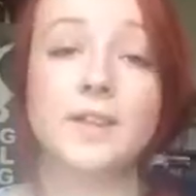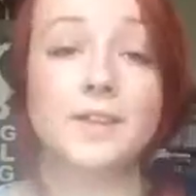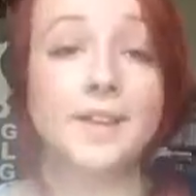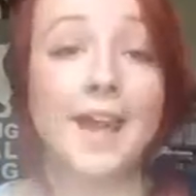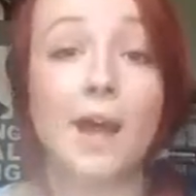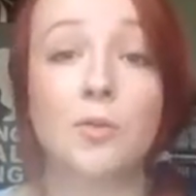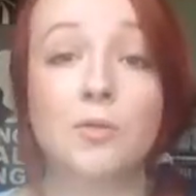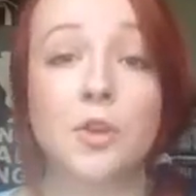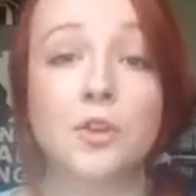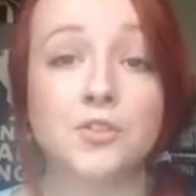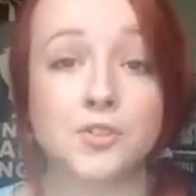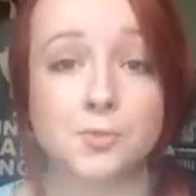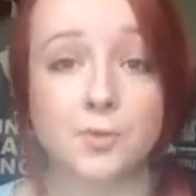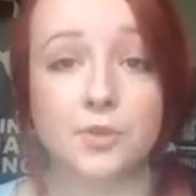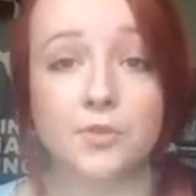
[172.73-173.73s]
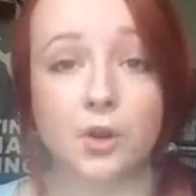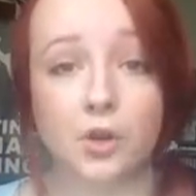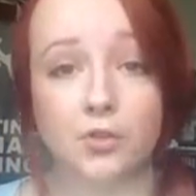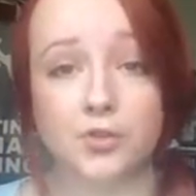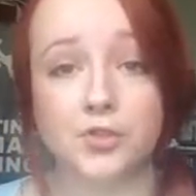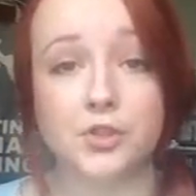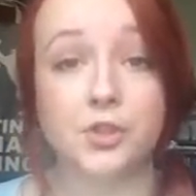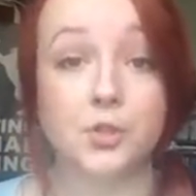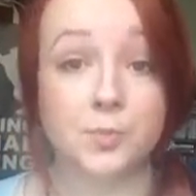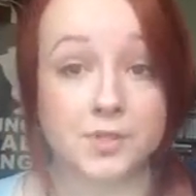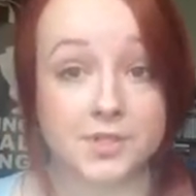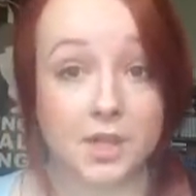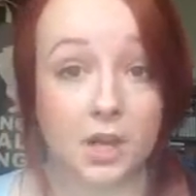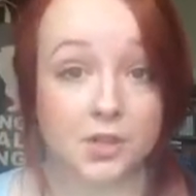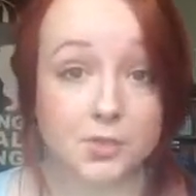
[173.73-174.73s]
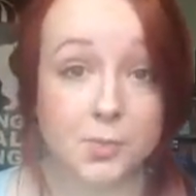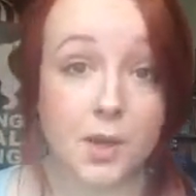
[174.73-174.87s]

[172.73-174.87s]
Now I'm going to move on to massage